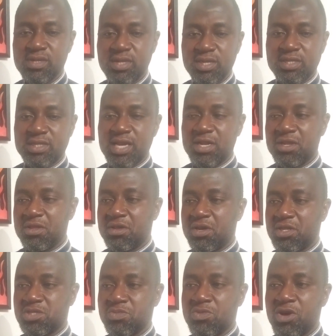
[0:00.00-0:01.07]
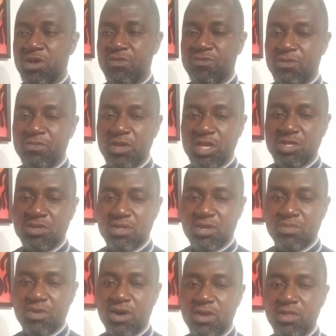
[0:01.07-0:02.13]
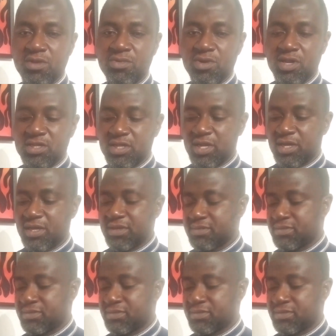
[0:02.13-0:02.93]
It's telling us more information about the water.